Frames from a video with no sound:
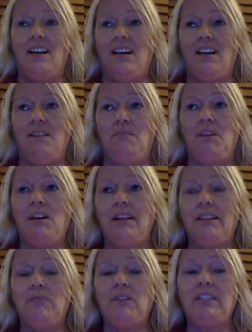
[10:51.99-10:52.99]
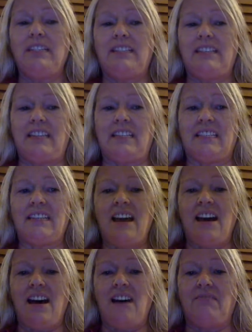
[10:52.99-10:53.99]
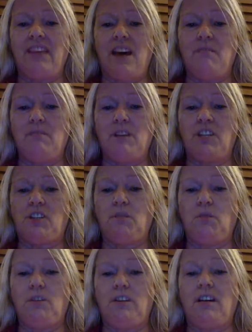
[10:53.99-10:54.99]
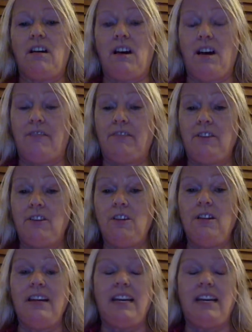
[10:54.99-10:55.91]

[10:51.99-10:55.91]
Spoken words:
Hollywood doesn't have that much more to offer.